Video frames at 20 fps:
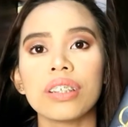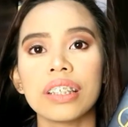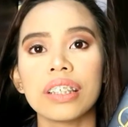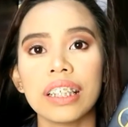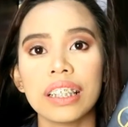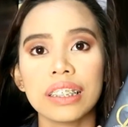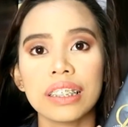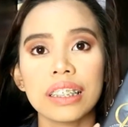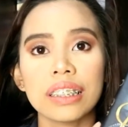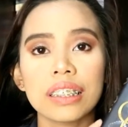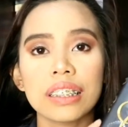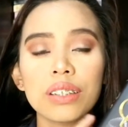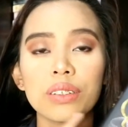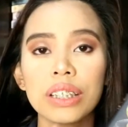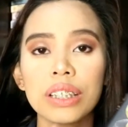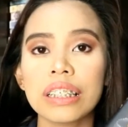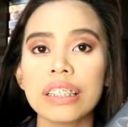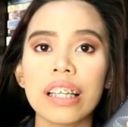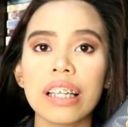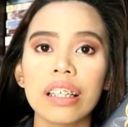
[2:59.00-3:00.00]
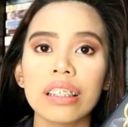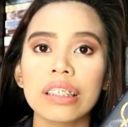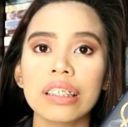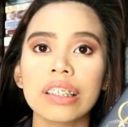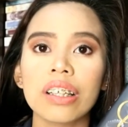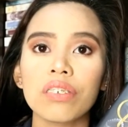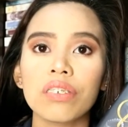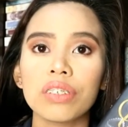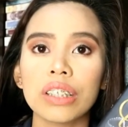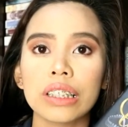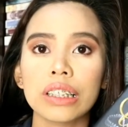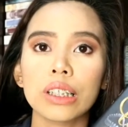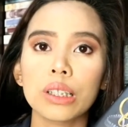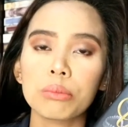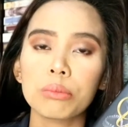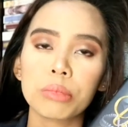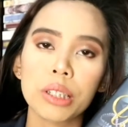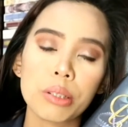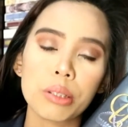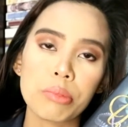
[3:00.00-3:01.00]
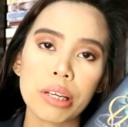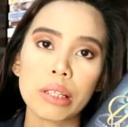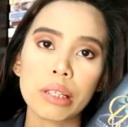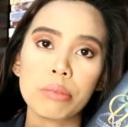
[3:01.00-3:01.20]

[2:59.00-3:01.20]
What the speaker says: this is a retelling of Little Mermaid,